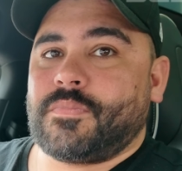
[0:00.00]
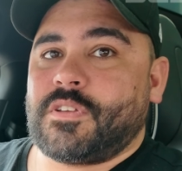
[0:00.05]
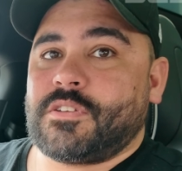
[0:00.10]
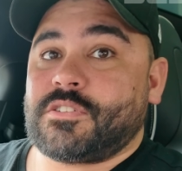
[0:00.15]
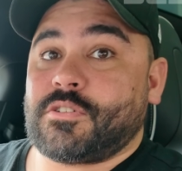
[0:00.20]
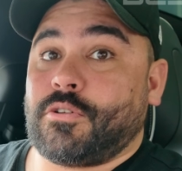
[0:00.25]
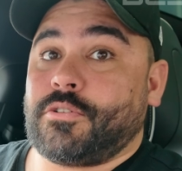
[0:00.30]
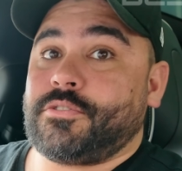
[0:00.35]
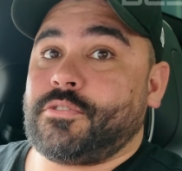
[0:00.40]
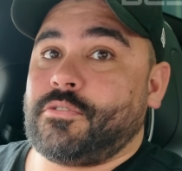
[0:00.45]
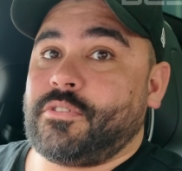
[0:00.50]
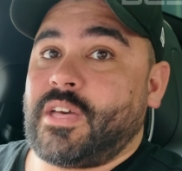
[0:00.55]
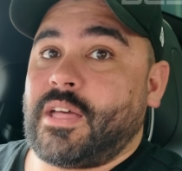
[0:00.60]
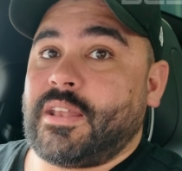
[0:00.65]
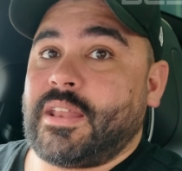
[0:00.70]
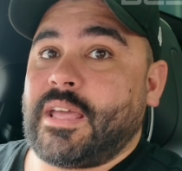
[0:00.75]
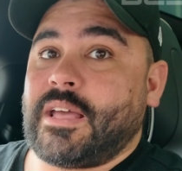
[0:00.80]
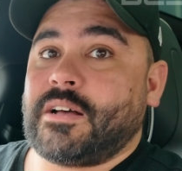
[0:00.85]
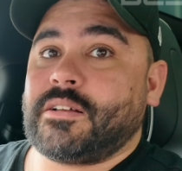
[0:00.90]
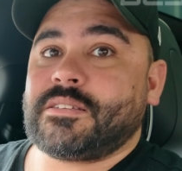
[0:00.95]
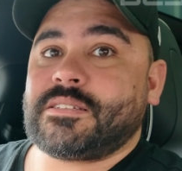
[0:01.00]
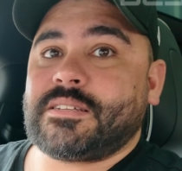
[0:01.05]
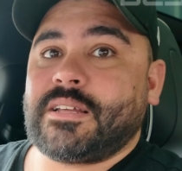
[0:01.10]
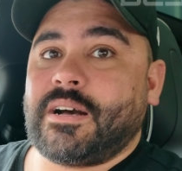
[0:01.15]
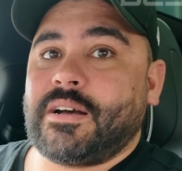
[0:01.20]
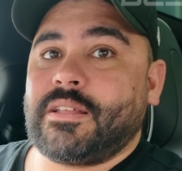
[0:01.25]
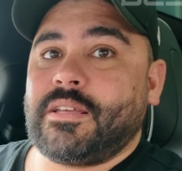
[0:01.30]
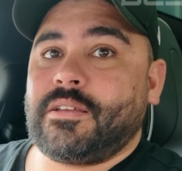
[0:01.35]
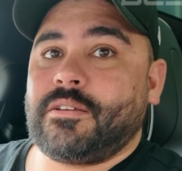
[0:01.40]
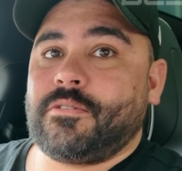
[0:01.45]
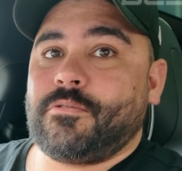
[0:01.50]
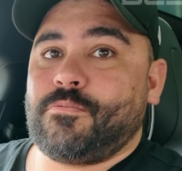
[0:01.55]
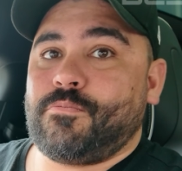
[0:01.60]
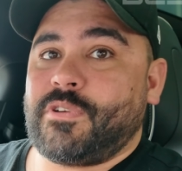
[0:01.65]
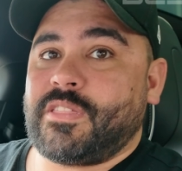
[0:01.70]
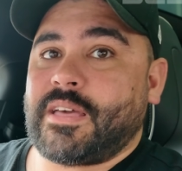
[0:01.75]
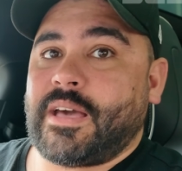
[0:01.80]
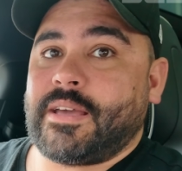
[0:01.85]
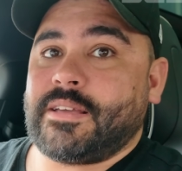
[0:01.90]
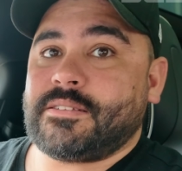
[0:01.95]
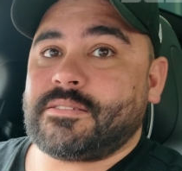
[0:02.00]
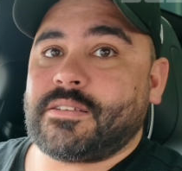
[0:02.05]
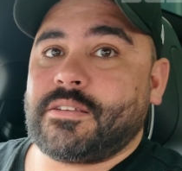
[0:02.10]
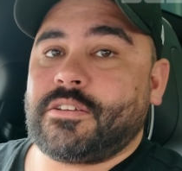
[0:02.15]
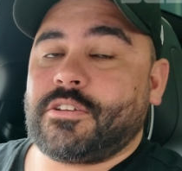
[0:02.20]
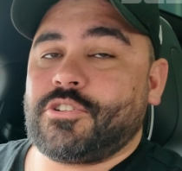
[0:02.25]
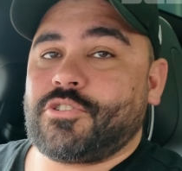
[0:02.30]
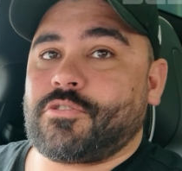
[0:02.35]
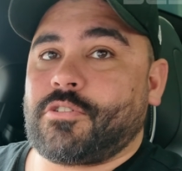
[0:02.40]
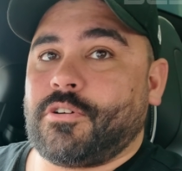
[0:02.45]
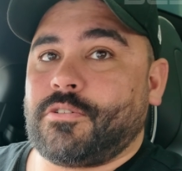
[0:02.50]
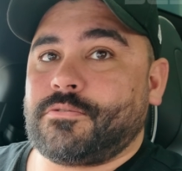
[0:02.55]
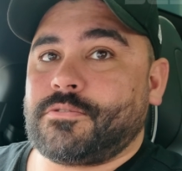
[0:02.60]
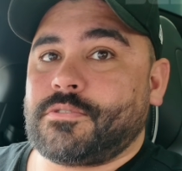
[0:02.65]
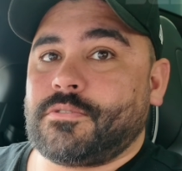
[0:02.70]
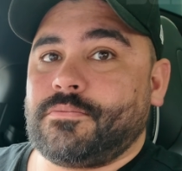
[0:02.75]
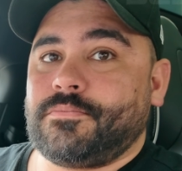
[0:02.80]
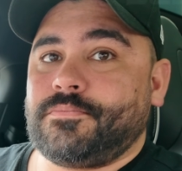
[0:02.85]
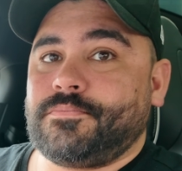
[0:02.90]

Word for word: So I'll do that now, starting with AC controls.